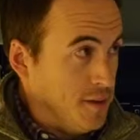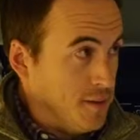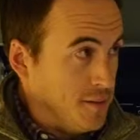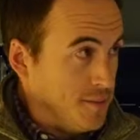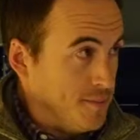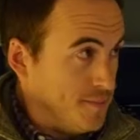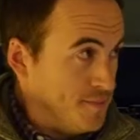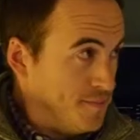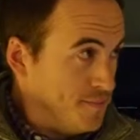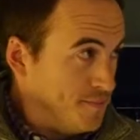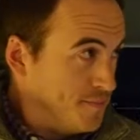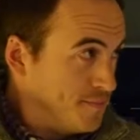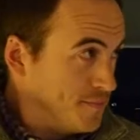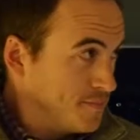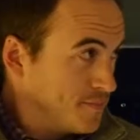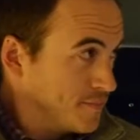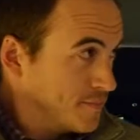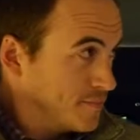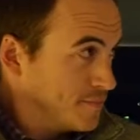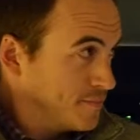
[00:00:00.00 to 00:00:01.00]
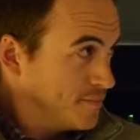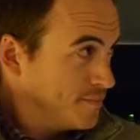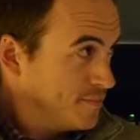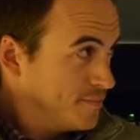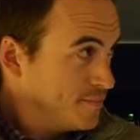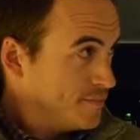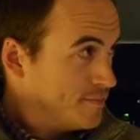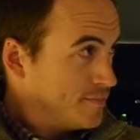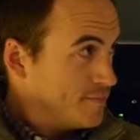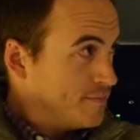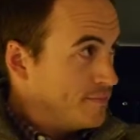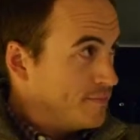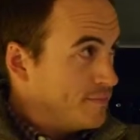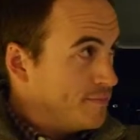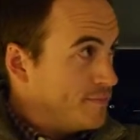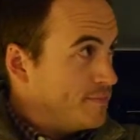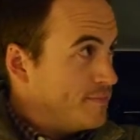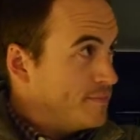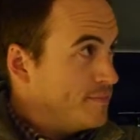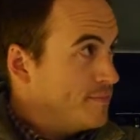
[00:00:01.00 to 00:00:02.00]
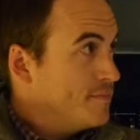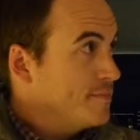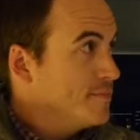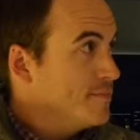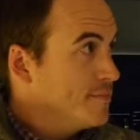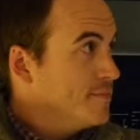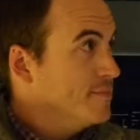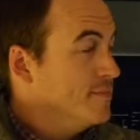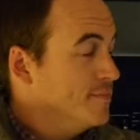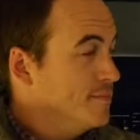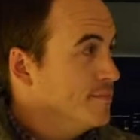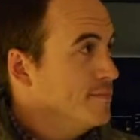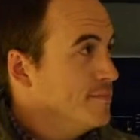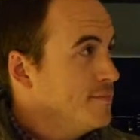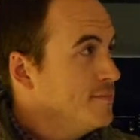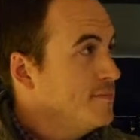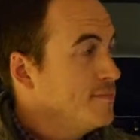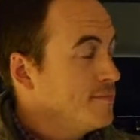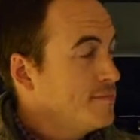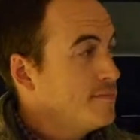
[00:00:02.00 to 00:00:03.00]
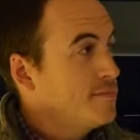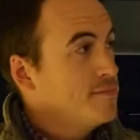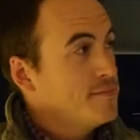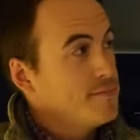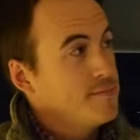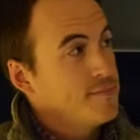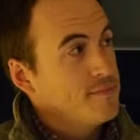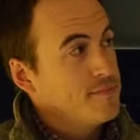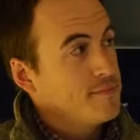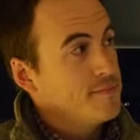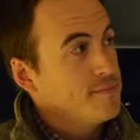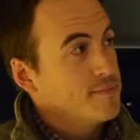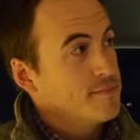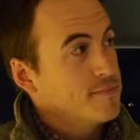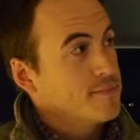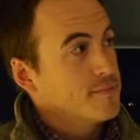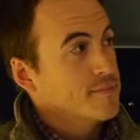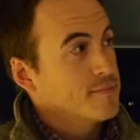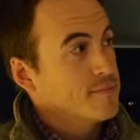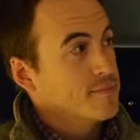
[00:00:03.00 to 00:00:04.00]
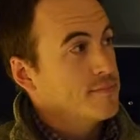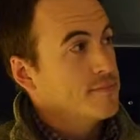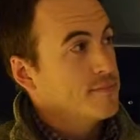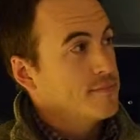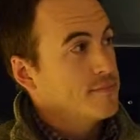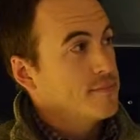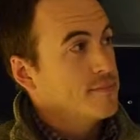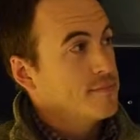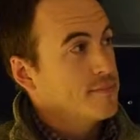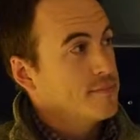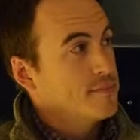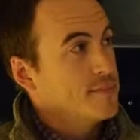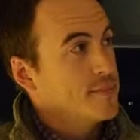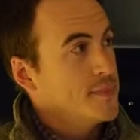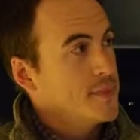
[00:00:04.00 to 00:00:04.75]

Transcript: No words are spoken by the person on screen.